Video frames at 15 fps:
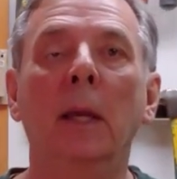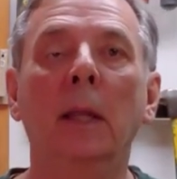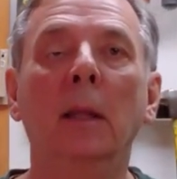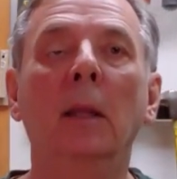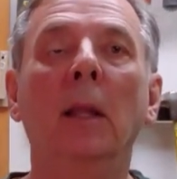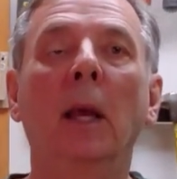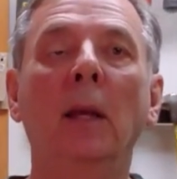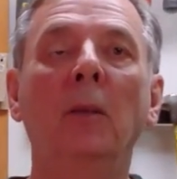
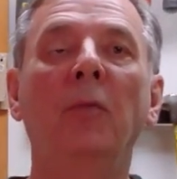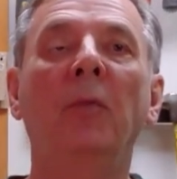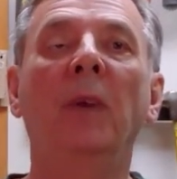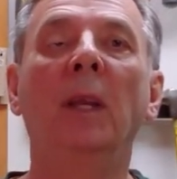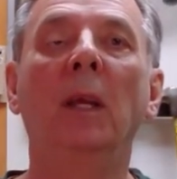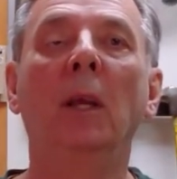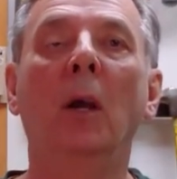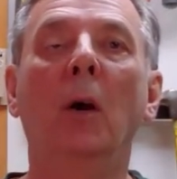In the next
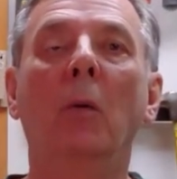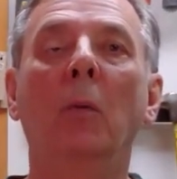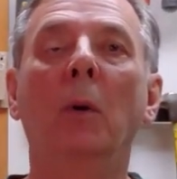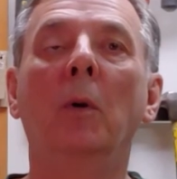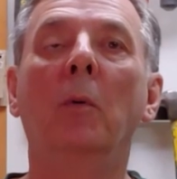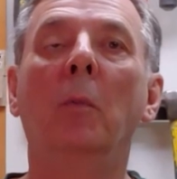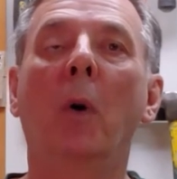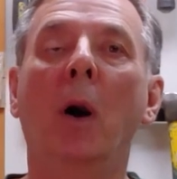video,
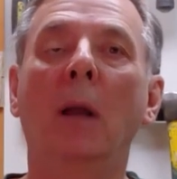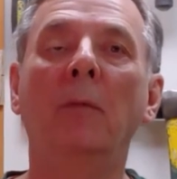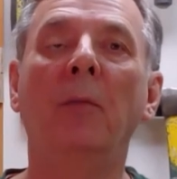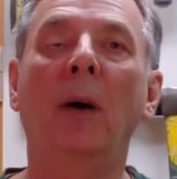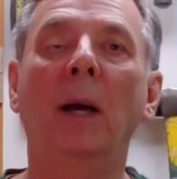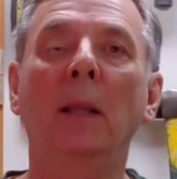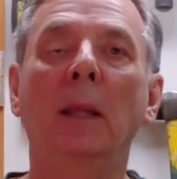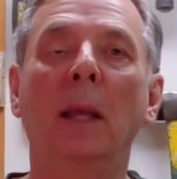we will
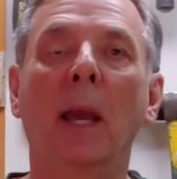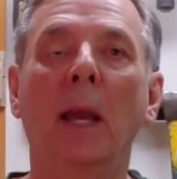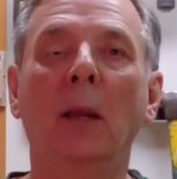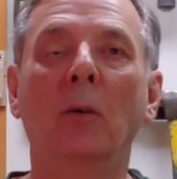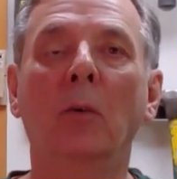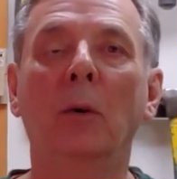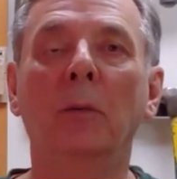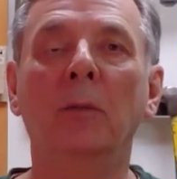modify the
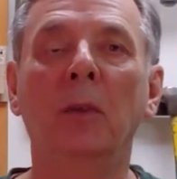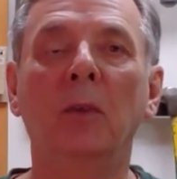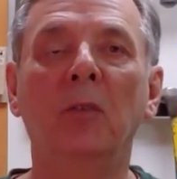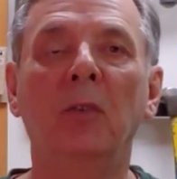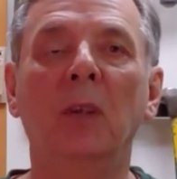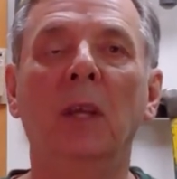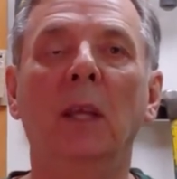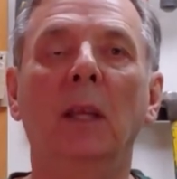angle of the
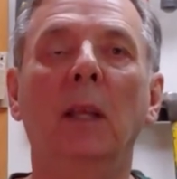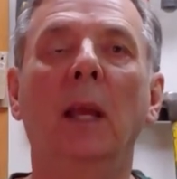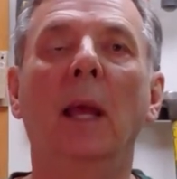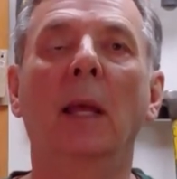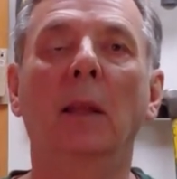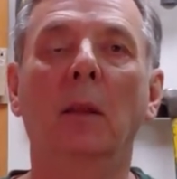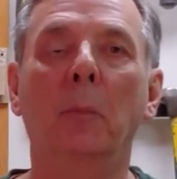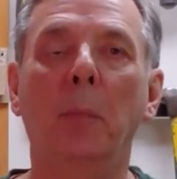seat
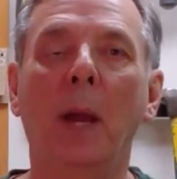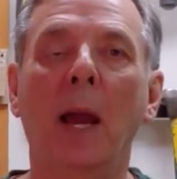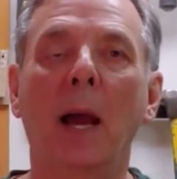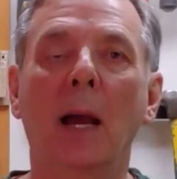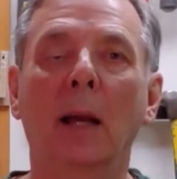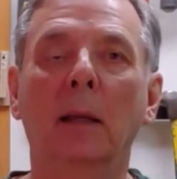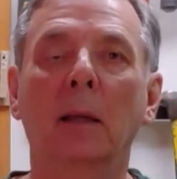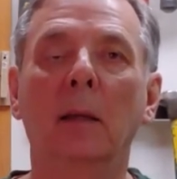and the
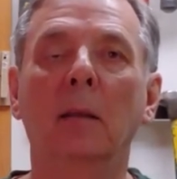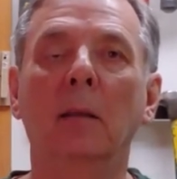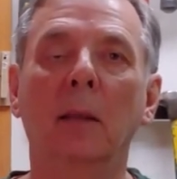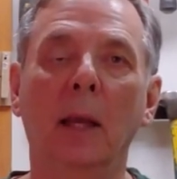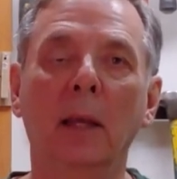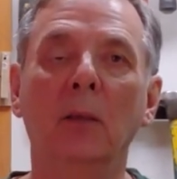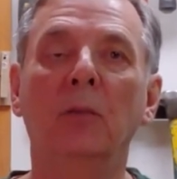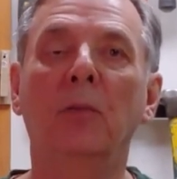back.
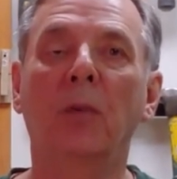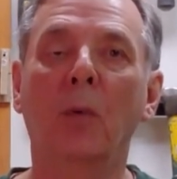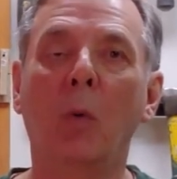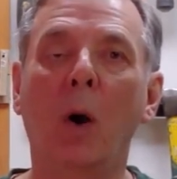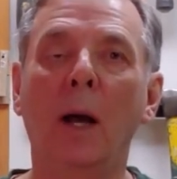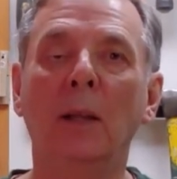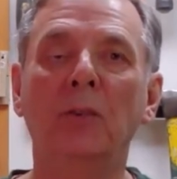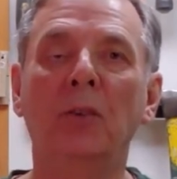Thanks for
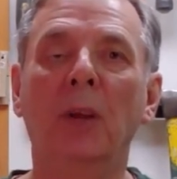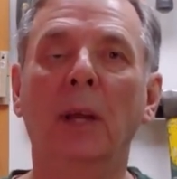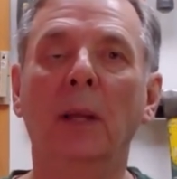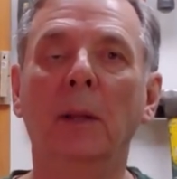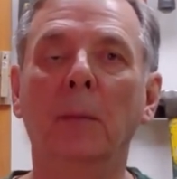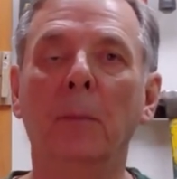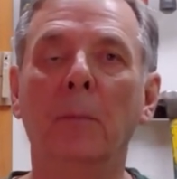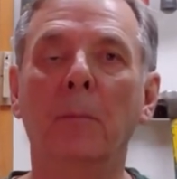
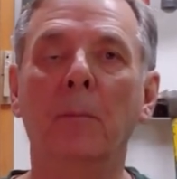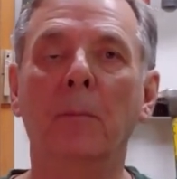watching.